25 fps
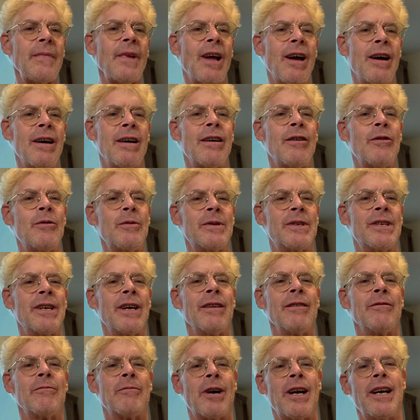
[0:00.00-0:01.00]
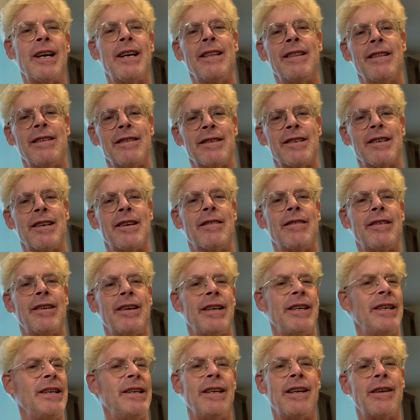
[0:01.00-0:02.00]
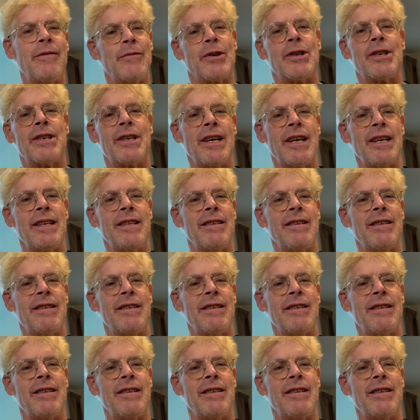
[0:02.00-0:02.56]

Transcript: A hotel right in this area. He'd never stayed